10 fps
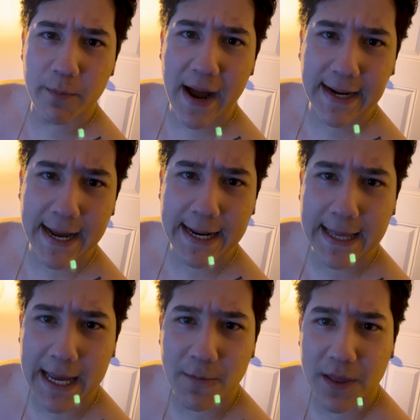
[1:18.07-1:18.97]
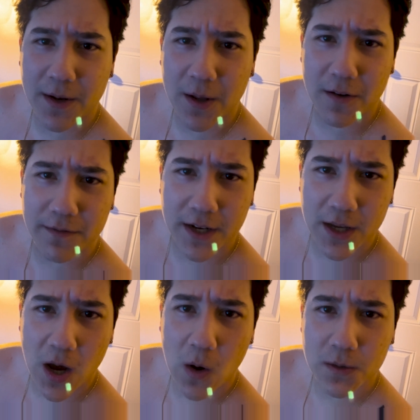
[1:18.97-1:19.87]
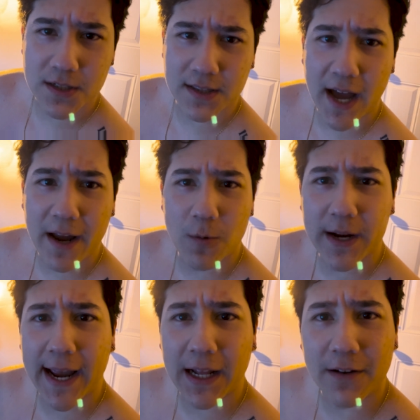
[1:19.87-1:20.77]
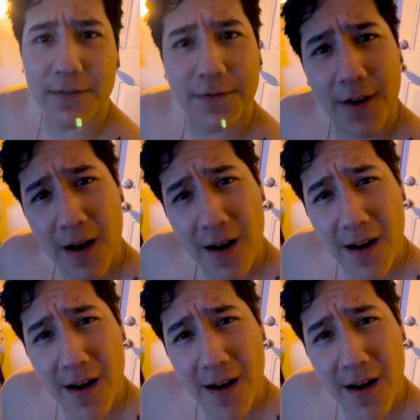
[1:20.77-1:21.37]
back at it again with another video. Tonight, we're getting fucked.